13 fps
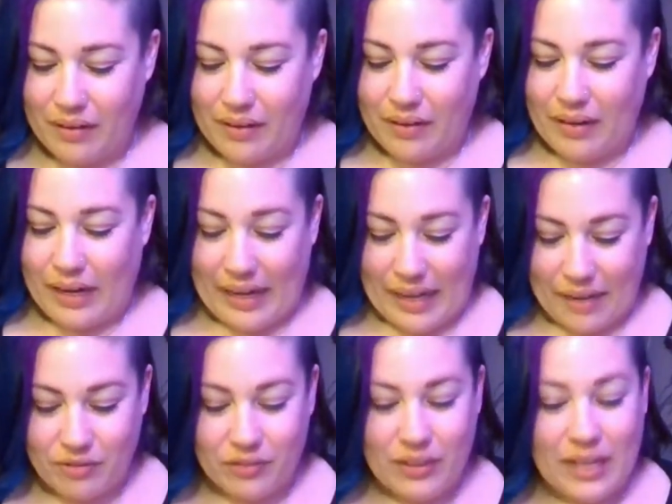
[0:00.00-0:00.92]
And
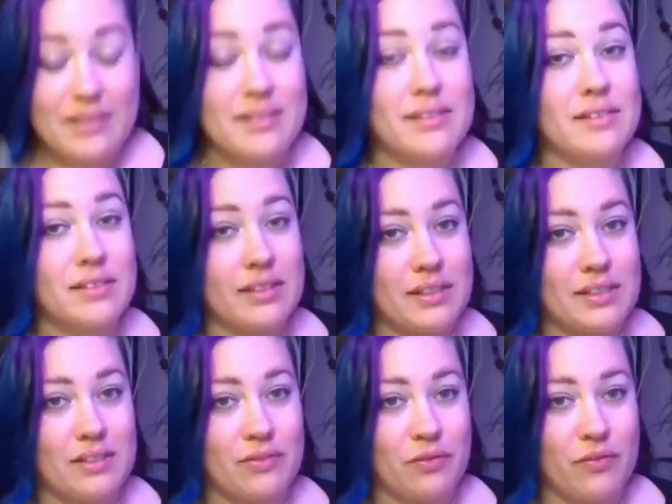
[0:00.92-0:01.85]
after that's
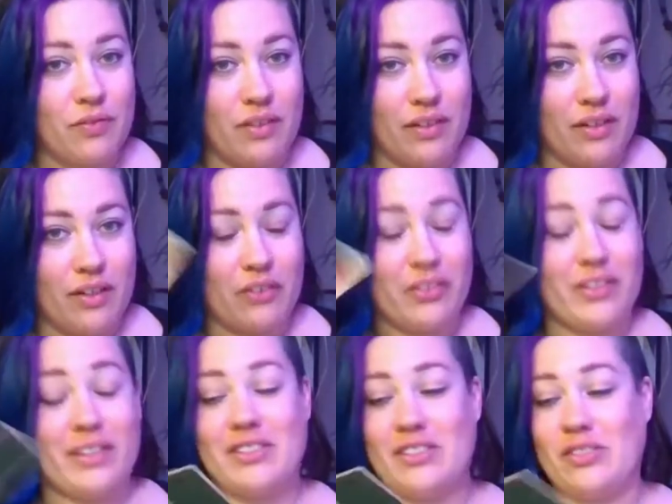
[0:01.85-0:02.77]

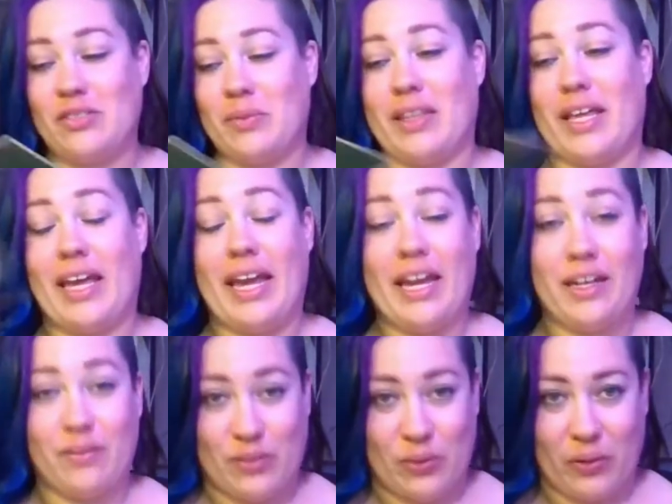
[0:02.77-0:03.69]
the 8
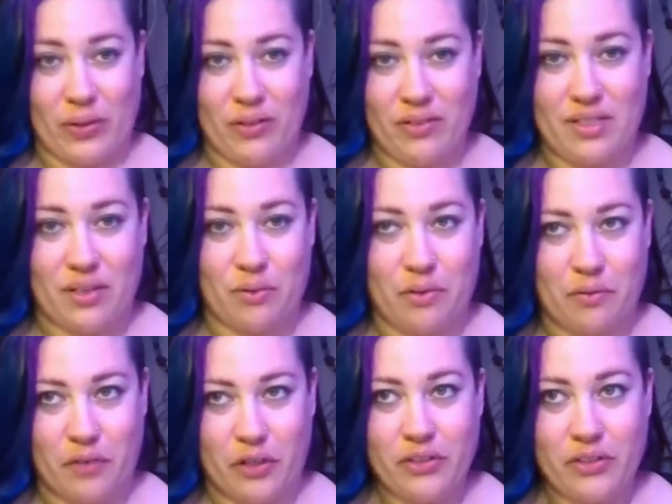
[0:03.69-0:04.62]
of Swords in
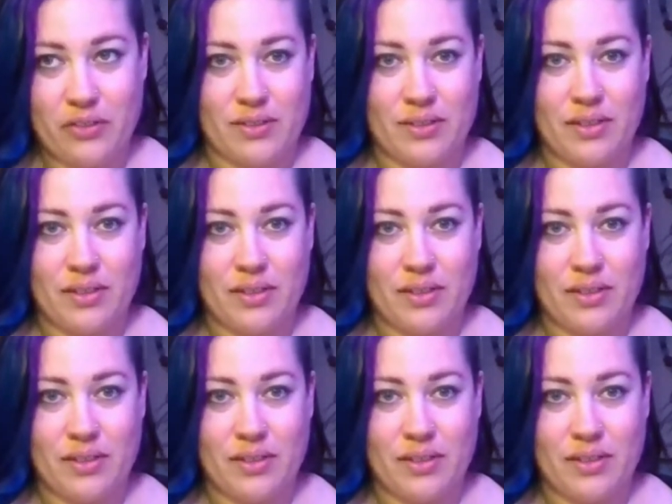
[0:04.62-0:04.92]
reverse.